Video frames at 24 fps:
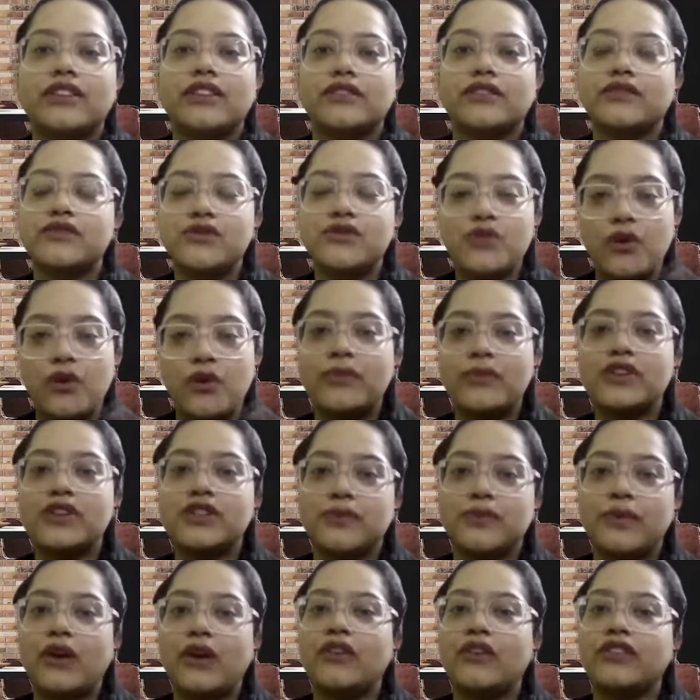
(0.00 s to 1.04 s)
so much
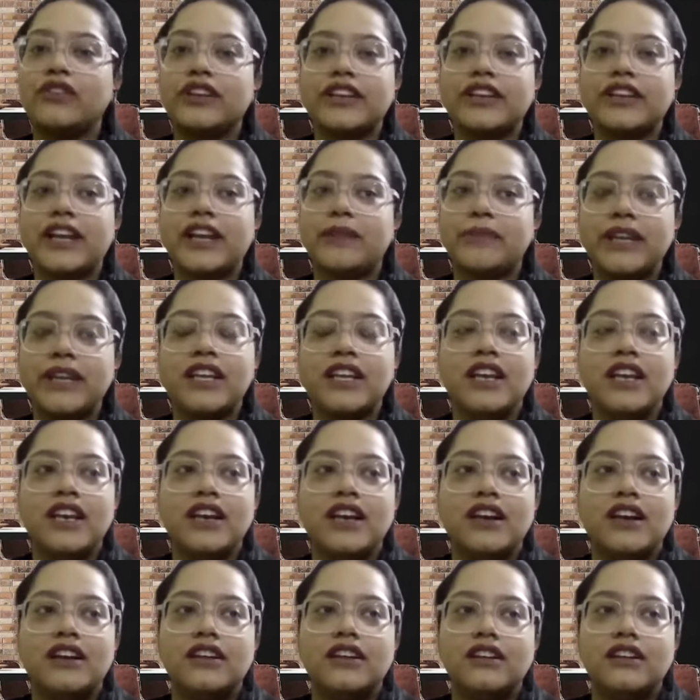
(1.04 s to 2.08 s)
about it. I mean,
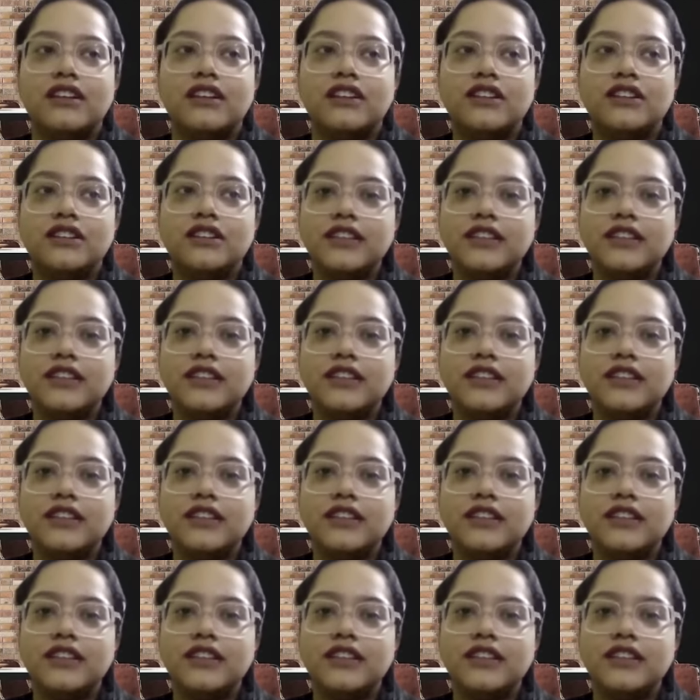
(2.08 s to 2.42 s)
uh,